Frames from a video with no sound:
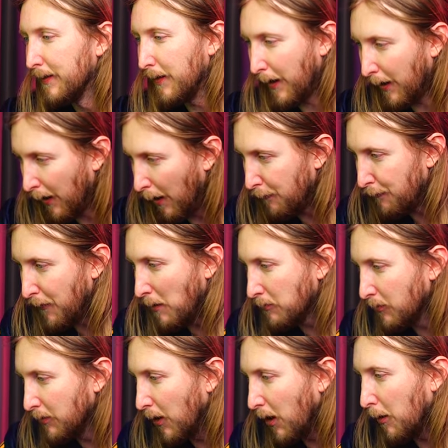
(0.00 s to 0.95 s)
Like a
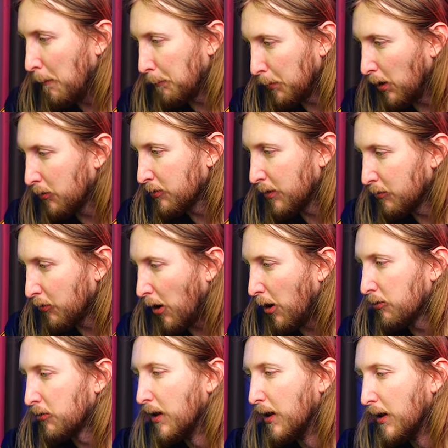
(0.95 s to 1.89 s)
$1,000 plus
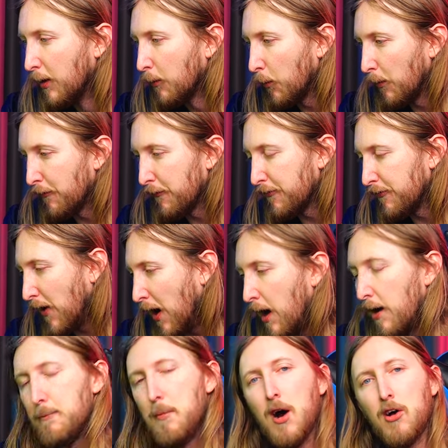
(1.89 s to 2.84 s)
guitars with
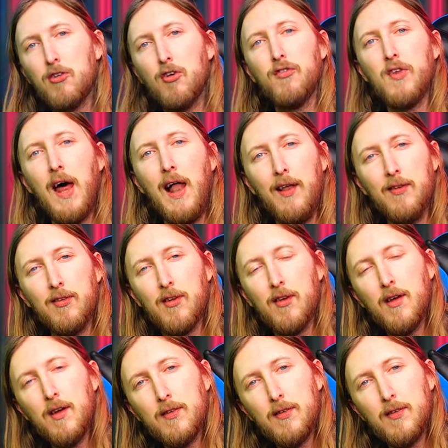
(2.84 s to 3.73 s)
five bucks of talent.